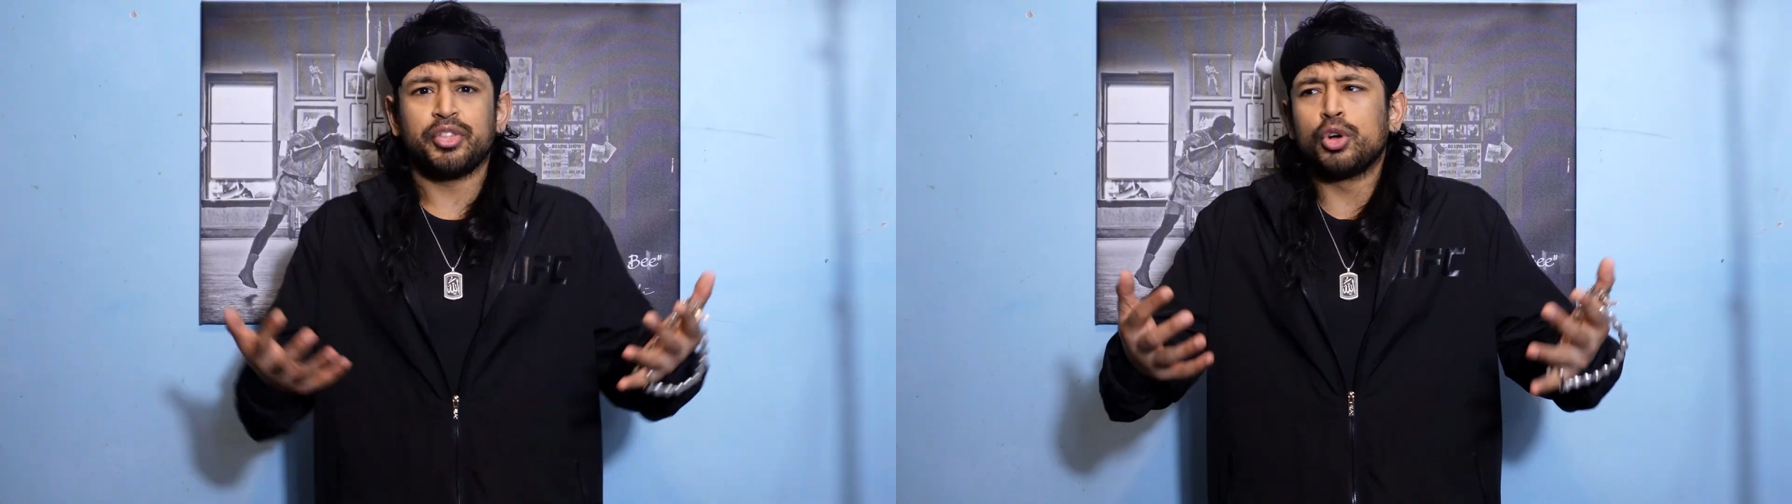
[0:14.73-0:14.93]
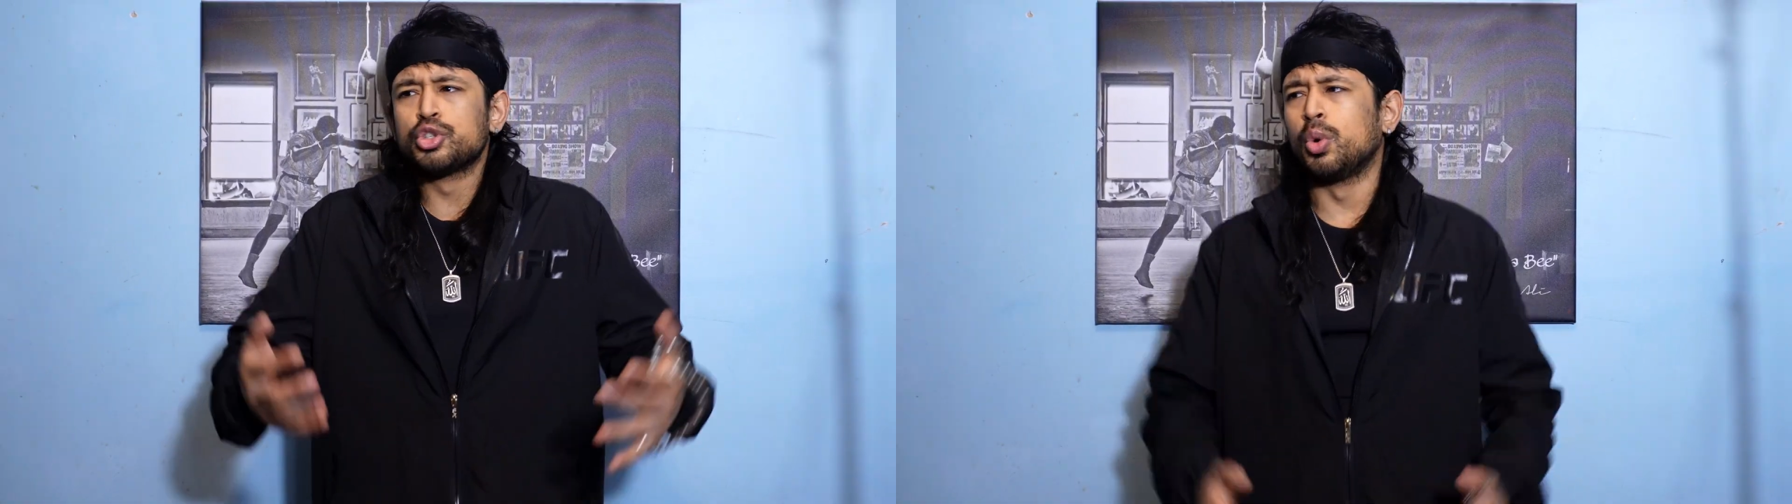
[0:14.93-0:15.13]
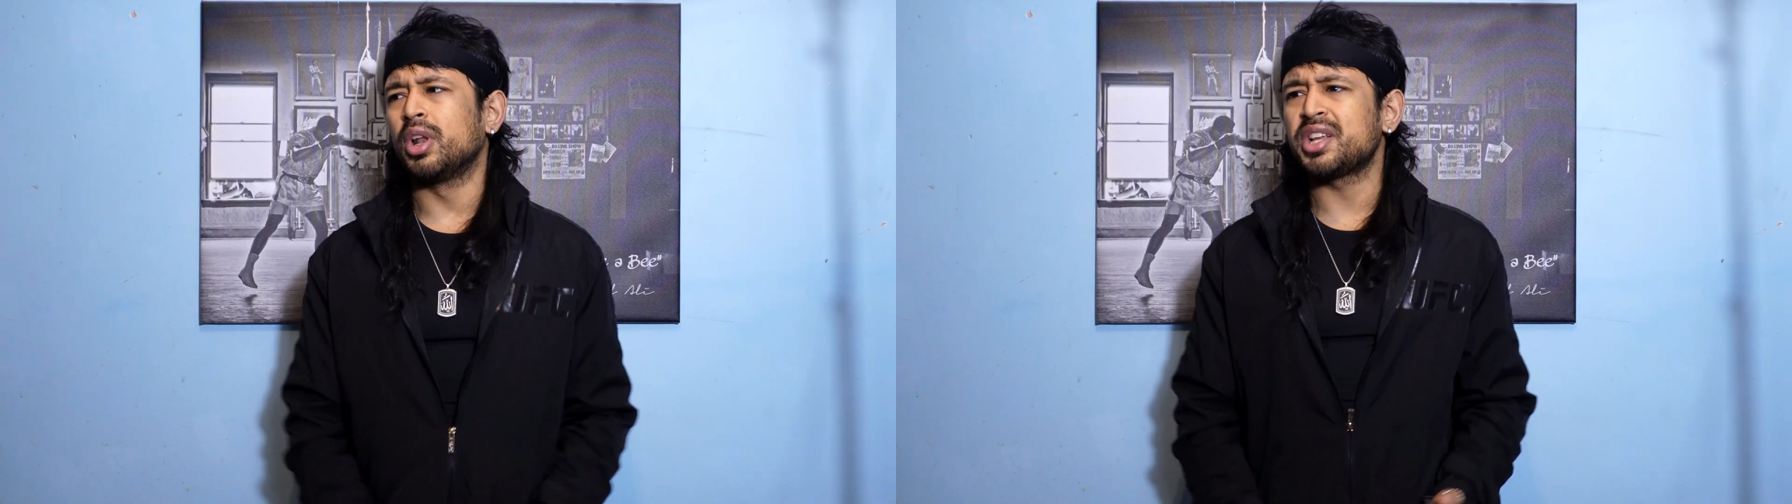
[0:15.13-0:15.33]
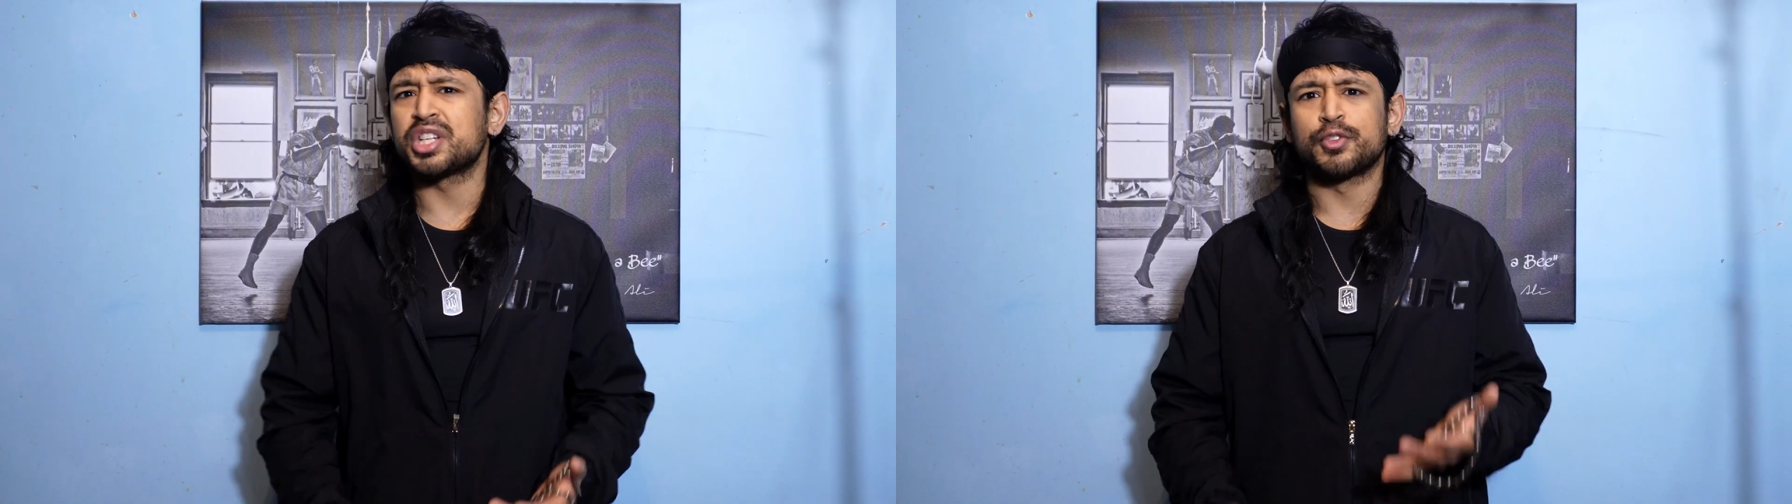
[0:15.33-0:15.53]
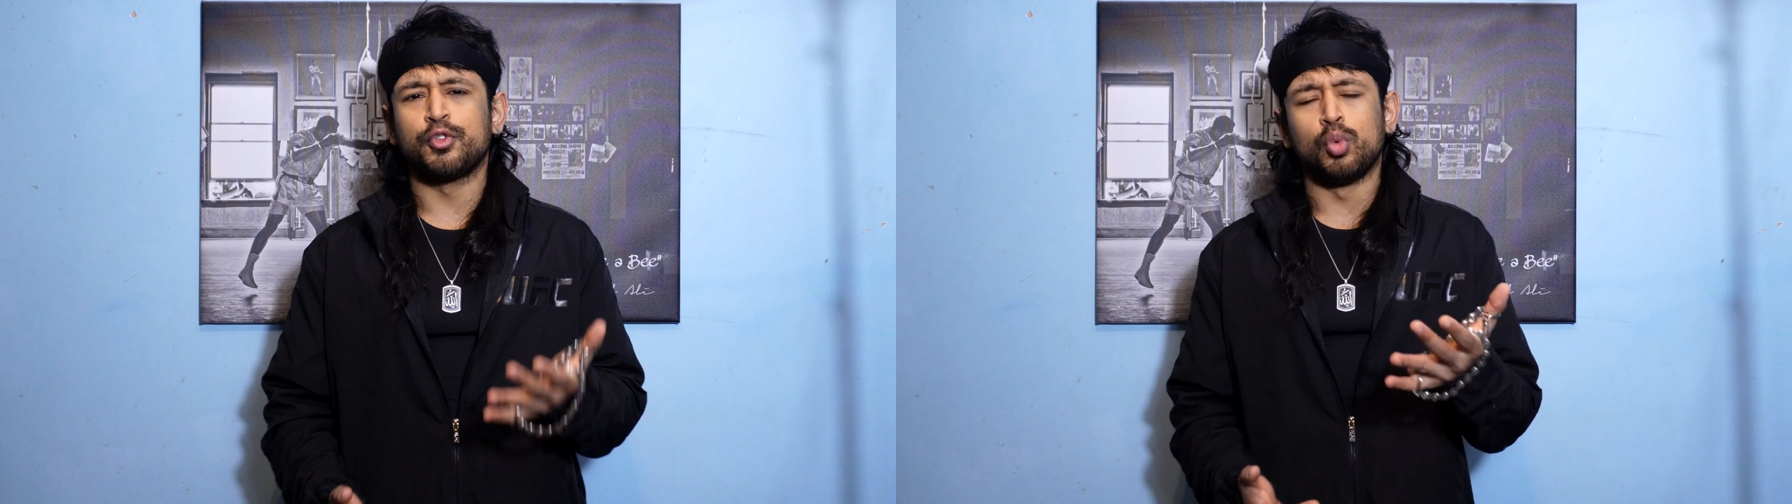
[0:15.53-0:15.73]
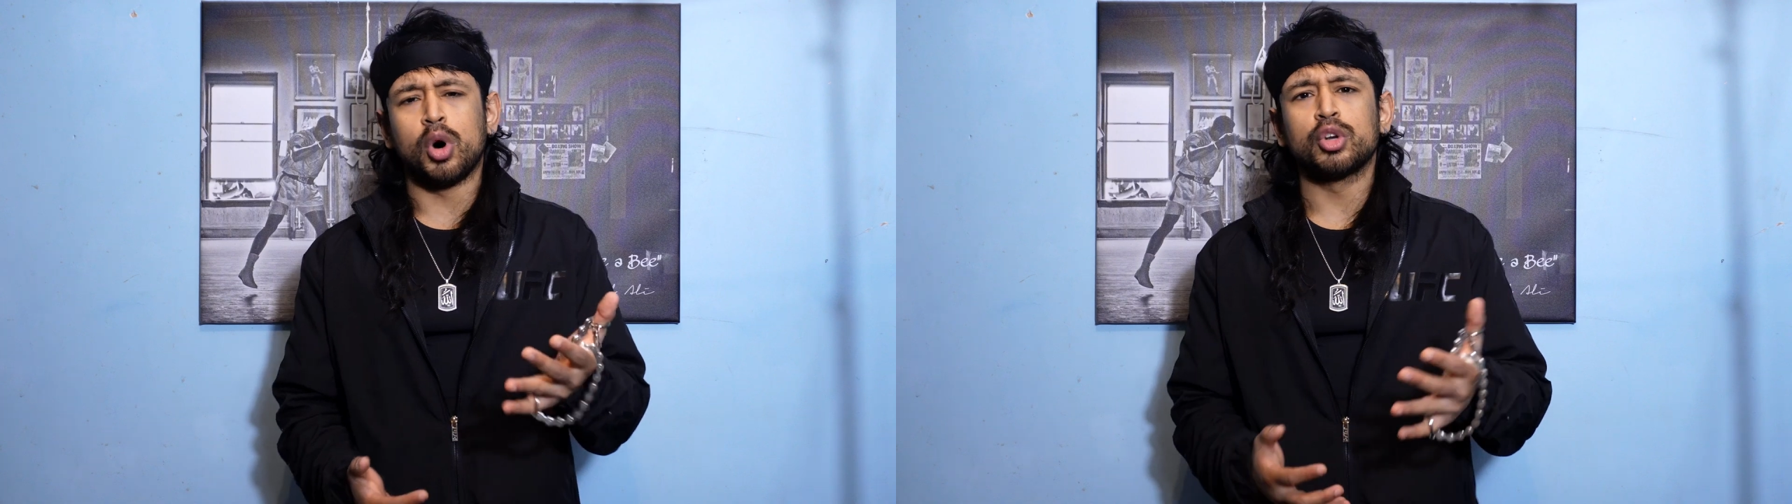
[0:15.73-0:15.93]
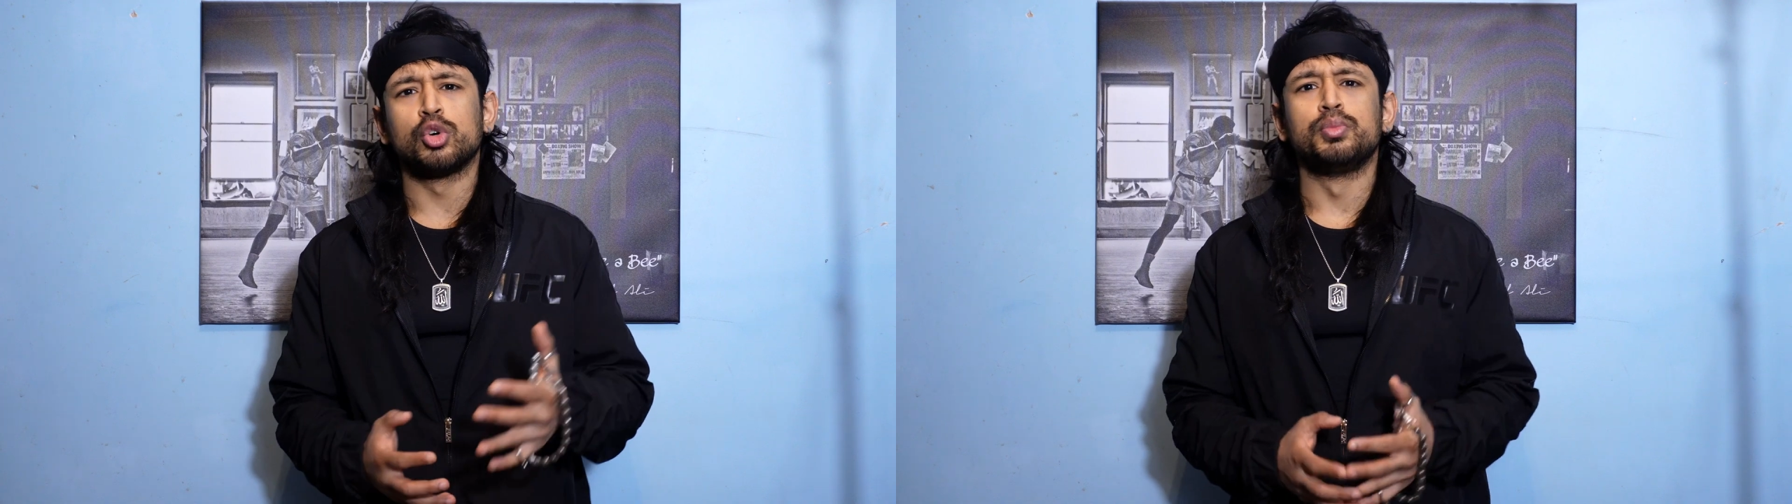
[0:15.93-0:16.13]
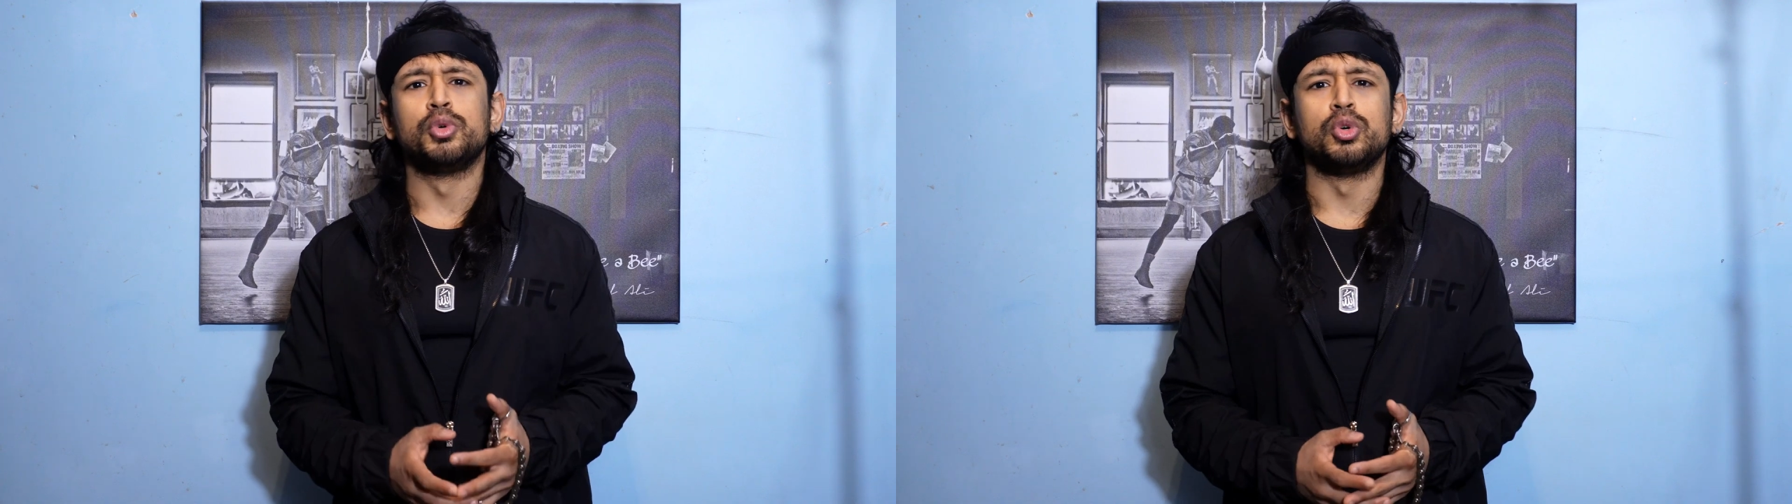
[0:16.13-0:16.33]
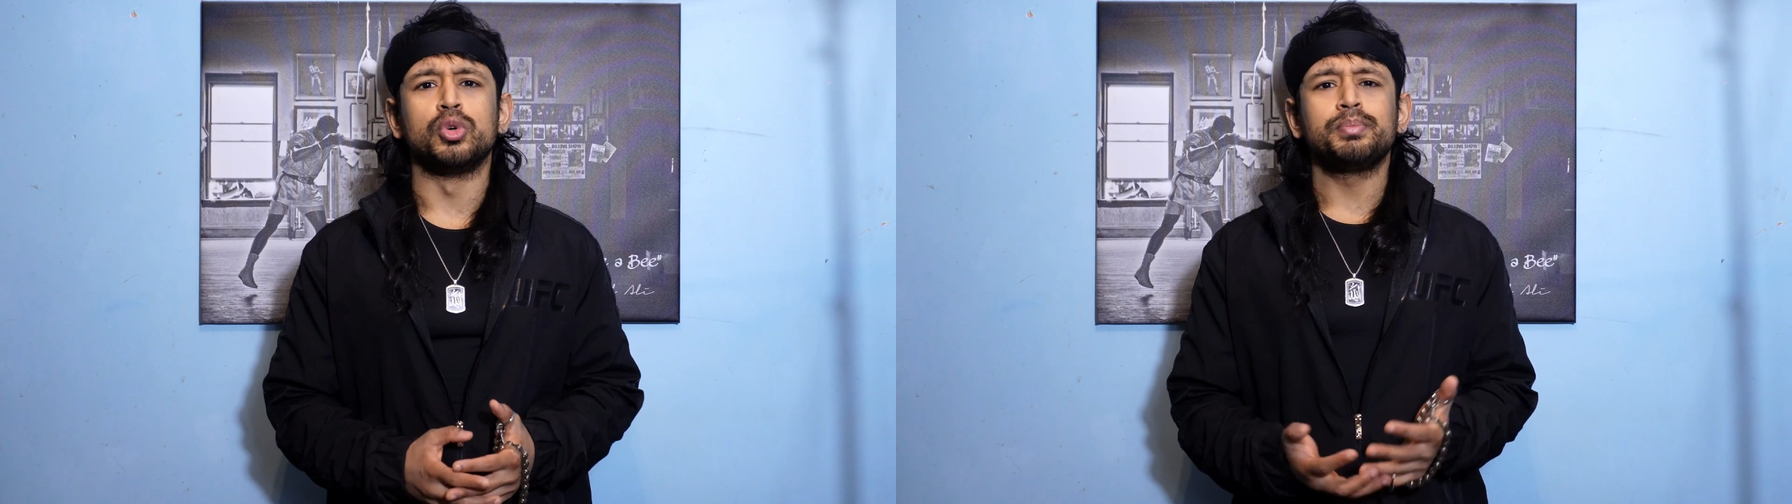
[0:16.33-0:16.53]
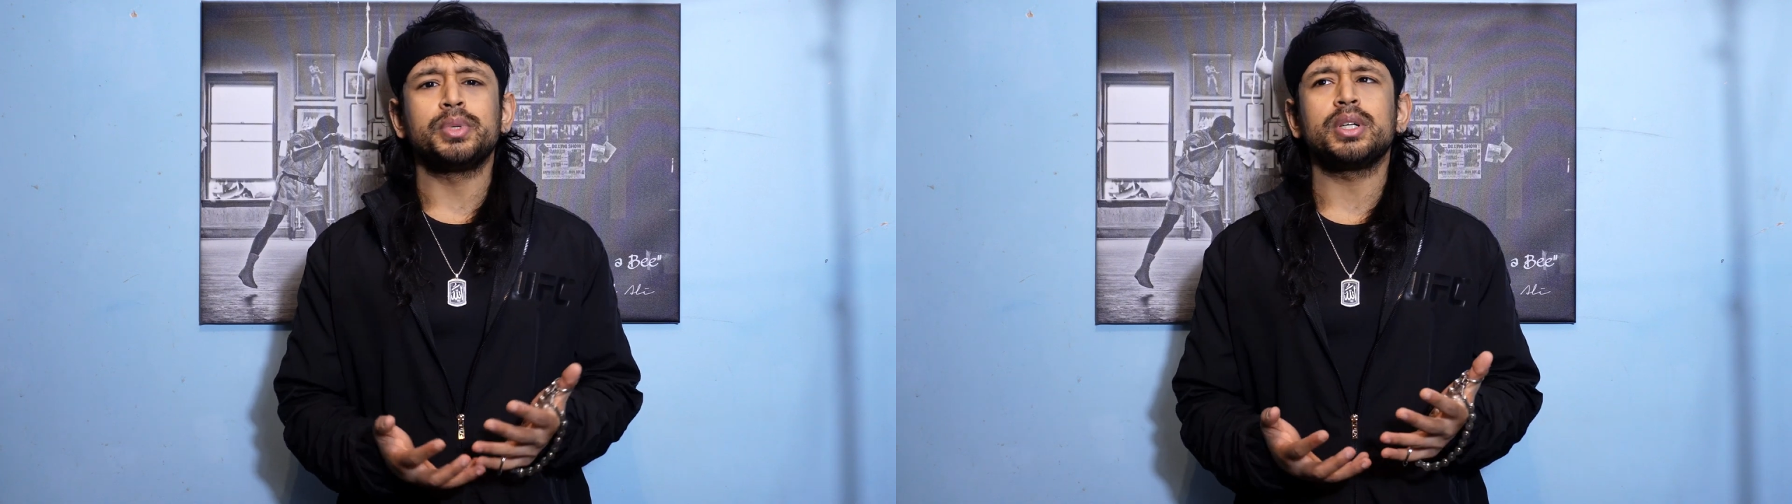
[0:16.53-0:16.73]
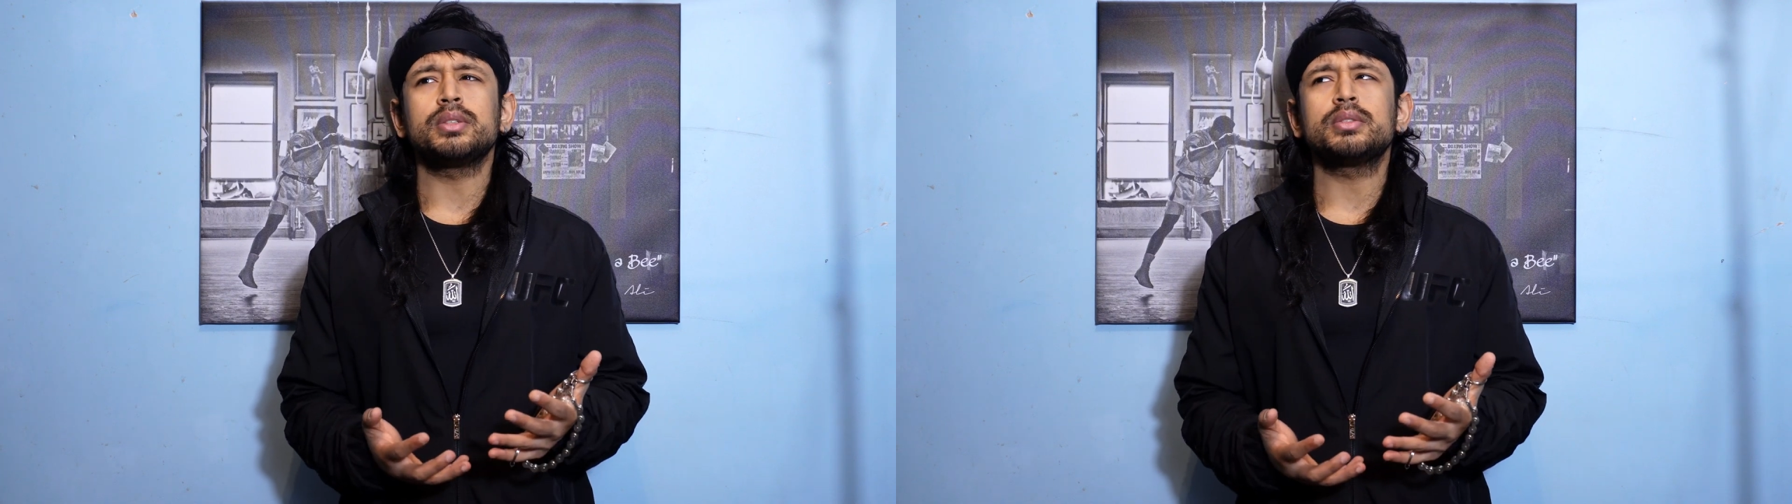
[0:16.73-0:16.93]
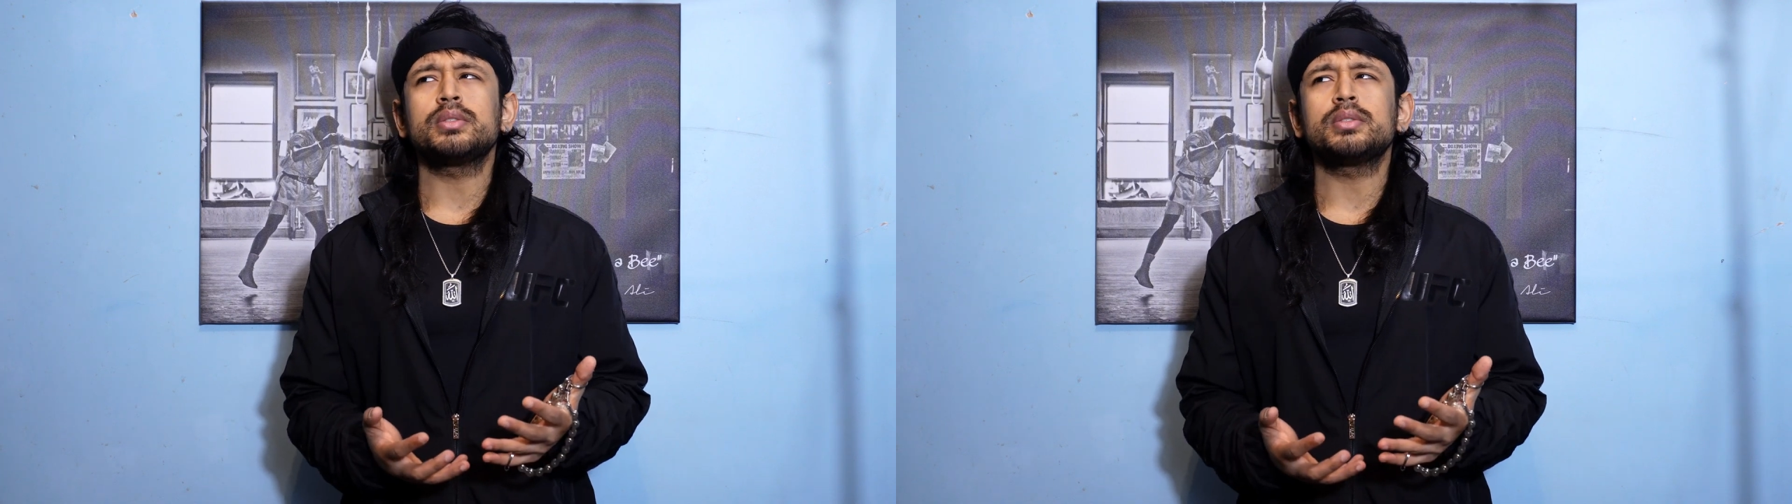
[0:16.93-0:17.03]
those who are legends for 1 or more, but